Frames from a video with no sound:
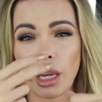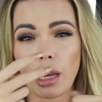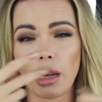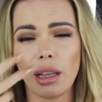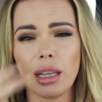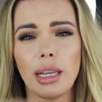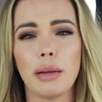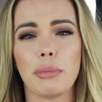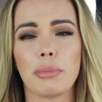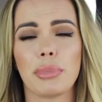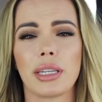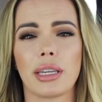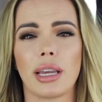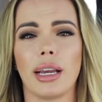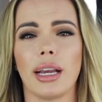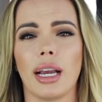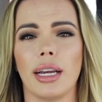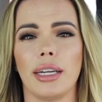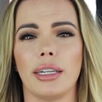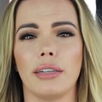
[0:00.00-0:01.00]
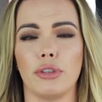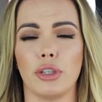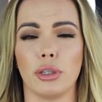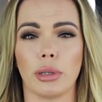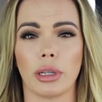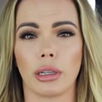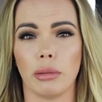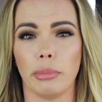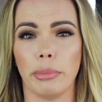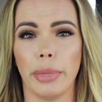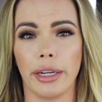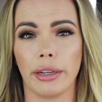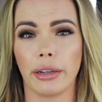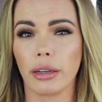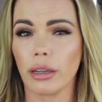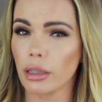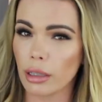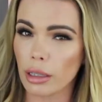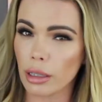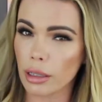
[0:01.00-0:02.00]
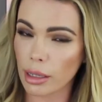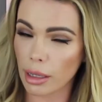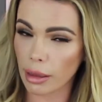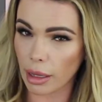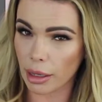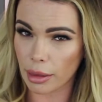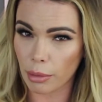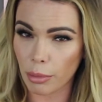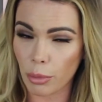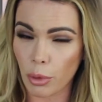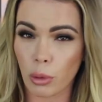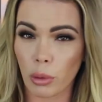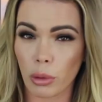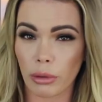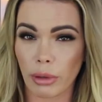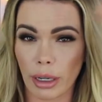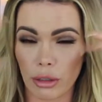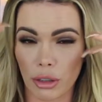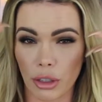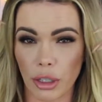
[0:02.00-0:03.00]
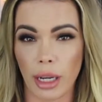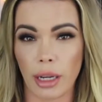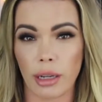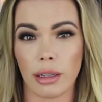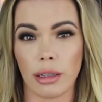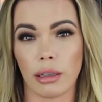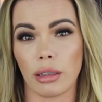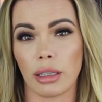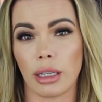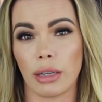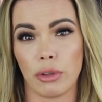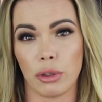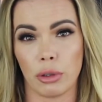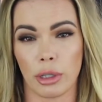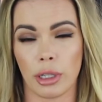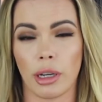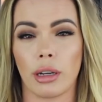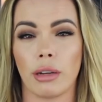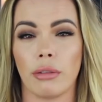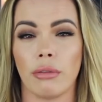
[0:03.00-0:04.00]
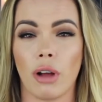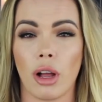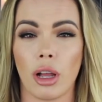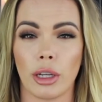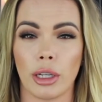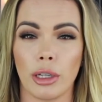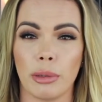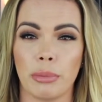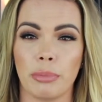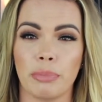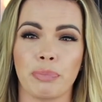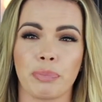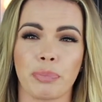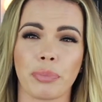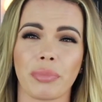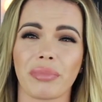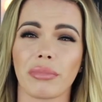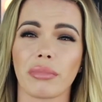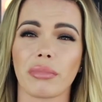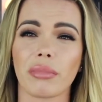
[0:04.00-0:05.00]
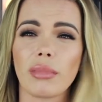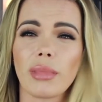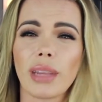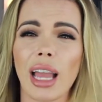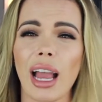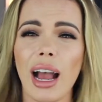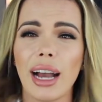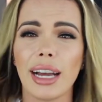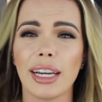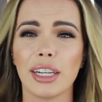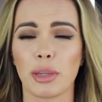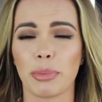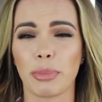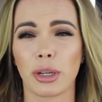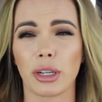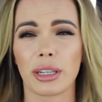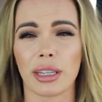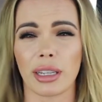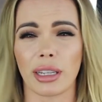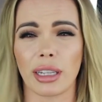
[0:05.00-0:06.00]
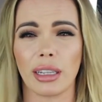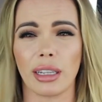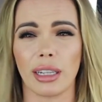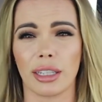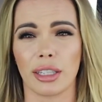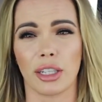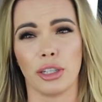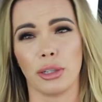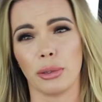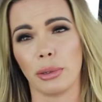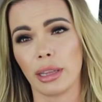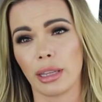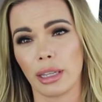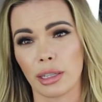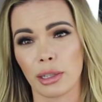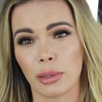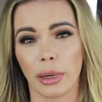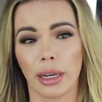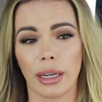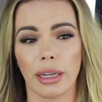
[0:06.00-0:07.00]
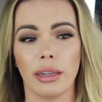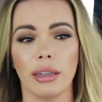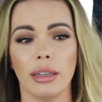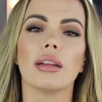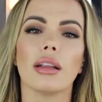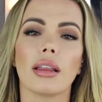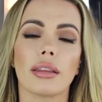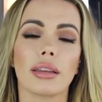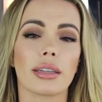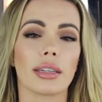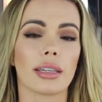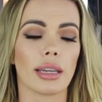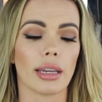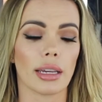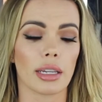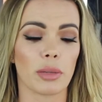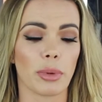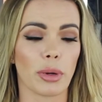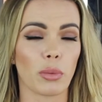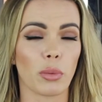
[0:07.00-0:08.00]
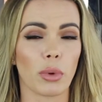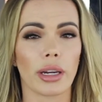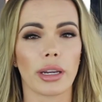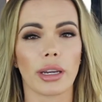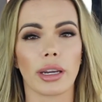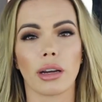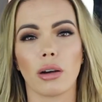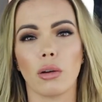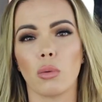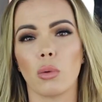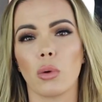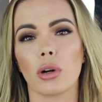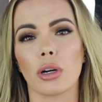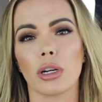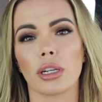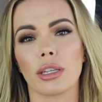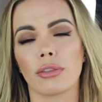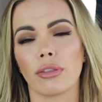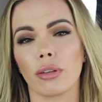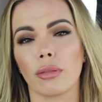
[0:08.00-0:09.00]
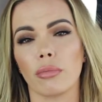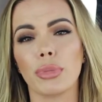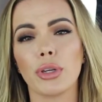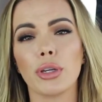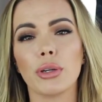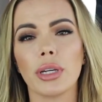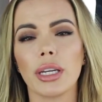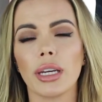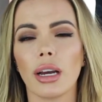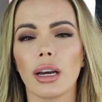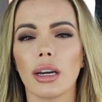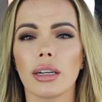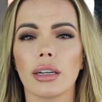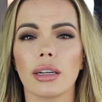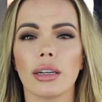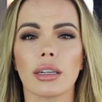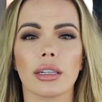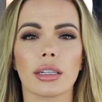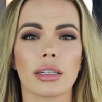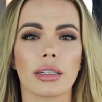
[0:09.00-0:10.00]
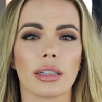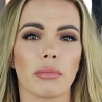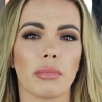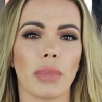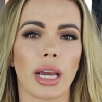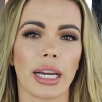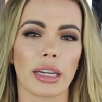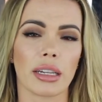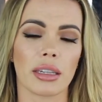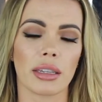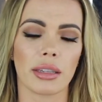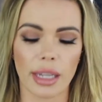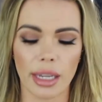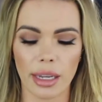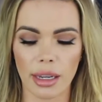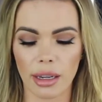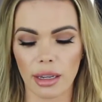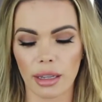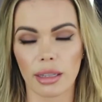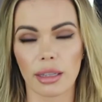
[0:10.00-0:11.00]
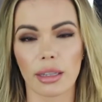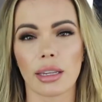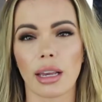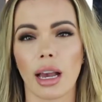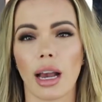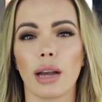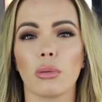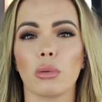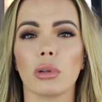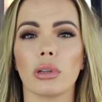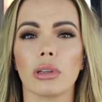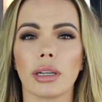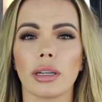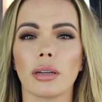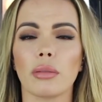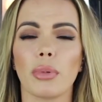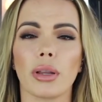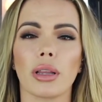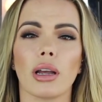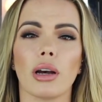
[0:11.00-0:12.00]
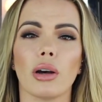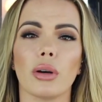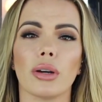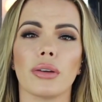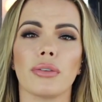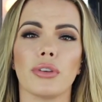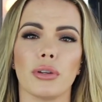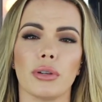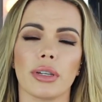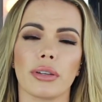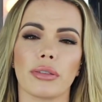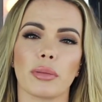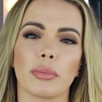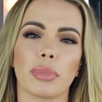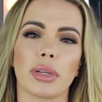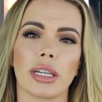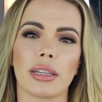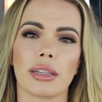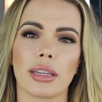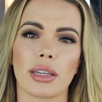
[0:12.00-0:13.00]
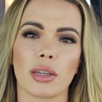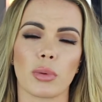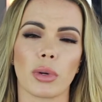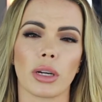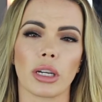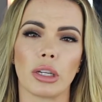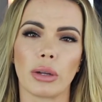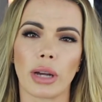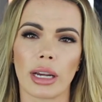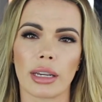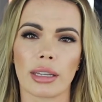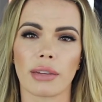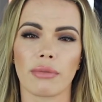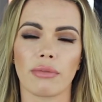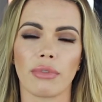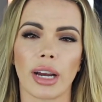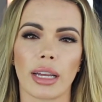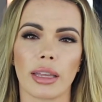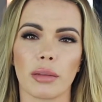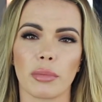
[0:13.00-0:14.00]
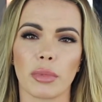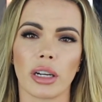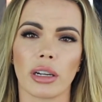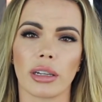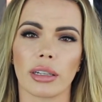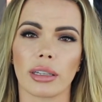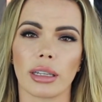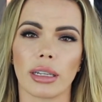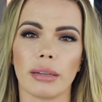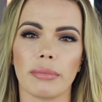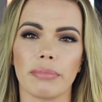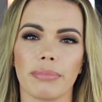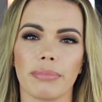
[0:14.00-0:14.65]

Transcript: clips and kind of do little pin curls and let them cool around your head, and it'll give you a ton of volume. I just personally like to do it this way. This has been winning awards from beauty editors and magazines. I will link below a few different places where you guys can find them currently.